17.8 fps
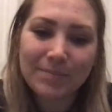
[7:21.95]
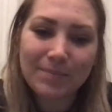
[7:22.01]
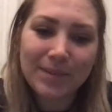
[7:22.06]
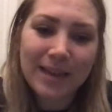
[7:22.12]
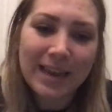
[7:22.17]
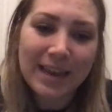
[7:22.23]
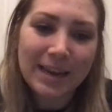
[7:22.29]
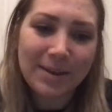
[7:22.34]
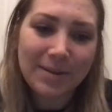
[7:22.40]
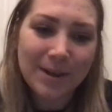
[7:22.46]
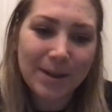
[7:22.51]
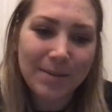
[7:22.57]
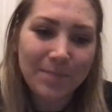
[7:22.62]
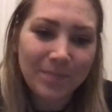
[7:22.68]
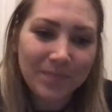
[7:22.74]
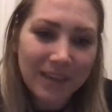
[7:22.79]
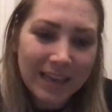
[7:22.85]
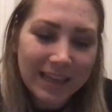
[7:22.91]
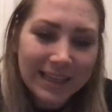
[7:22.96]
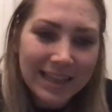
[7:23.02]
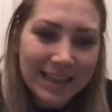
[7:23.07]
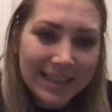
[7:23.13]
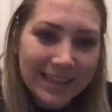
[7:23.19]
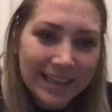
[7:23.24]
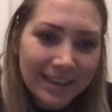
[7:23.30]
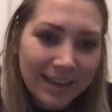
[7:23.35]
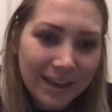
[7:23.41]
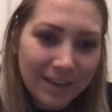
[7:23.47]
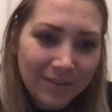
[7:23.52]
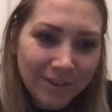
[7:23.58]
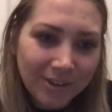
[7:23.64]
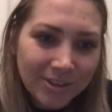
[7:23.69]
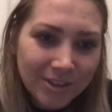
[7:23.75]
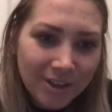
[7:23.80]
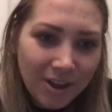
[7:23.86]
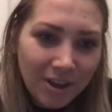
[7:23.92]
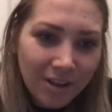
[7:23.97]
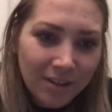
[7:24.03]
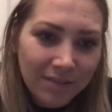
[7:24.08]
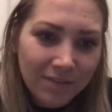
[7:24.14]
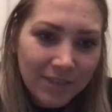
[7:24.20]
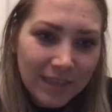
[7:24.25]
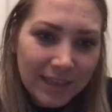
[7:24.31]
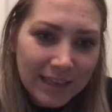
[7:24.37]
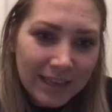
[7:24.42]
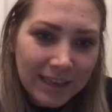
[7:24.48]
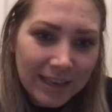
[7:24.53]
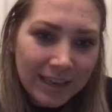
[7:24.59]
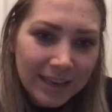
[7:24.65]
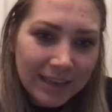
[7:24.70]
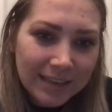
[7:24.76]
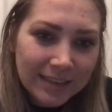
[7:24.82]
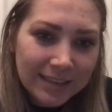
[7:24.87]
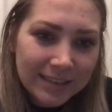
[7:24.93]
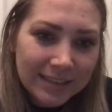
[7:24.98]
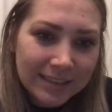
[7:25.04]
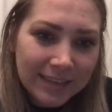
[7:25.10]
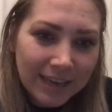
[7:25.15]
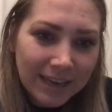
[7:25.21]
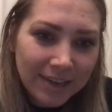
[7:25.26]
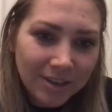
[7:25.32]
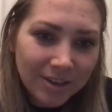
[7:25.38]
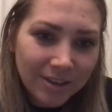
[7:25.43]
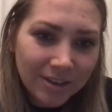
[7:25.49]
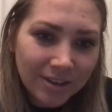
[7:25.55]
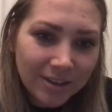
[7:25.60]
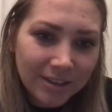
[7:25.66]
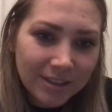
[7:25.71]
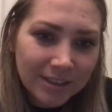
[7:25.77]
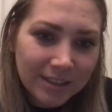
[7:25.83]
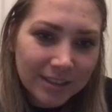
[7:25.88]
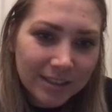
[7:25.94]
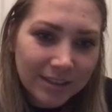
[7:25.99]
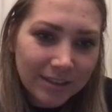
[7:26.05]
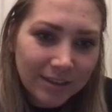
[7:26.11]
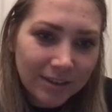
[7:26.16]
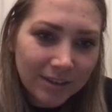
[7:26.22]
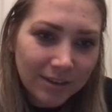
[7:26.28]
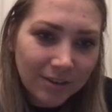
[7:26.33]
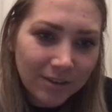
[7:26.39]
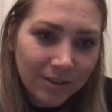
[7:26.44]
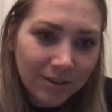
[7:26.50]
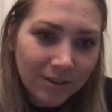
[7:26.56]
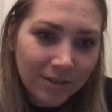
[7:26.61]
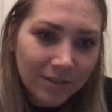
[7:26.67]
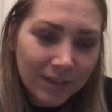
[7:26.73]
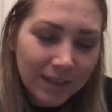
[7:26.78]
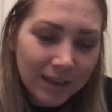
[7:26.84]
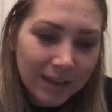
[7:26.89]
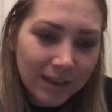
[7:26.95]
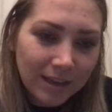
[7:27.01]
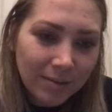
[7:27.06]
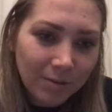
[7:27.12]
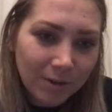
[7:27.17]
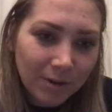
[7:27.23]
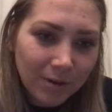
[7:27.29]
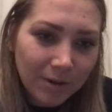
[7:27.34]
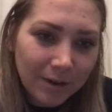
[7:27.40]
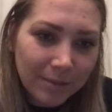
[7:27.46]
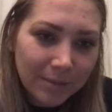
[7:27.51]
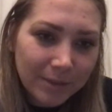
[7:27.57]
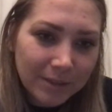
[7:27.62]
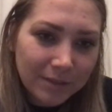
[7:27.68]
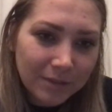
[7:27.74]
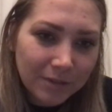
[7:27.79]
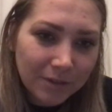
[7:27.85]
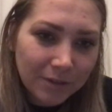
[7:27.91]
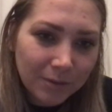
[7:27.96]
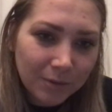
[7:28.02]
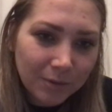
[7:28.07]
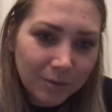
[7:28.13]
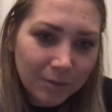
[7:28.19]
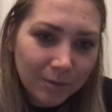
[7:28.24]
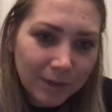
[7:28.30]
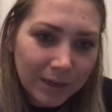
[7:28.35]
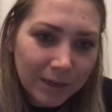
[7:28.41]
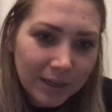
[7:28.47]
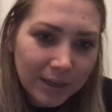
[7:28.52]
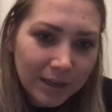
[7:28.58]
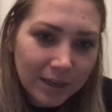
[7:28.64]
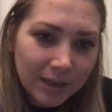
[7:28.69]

But anyway, I think that covers all of the standards, or all of the requirements for the rubric.